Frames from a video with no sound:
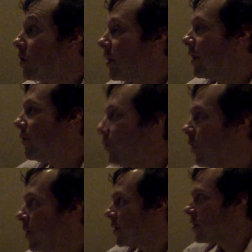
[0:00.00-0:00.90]
looking
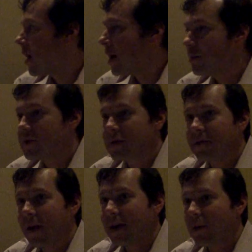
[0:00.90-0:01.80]
for at the time was to
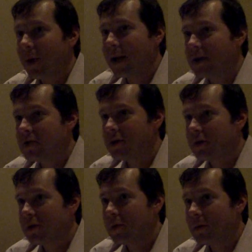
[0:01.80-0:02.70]
find a way
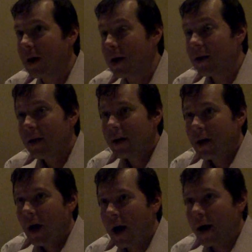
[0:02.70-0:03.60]
to
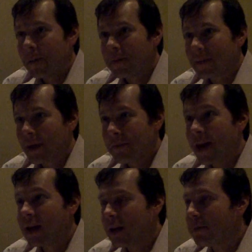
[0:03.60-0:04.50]

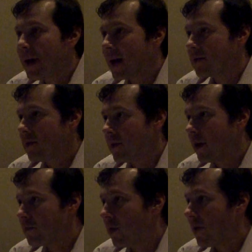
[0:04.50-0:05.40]
make an impact on the
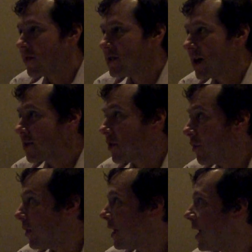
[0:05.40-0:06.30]
nonprofit sector.
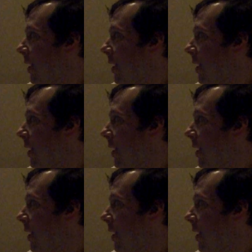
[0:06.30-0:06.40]
And what I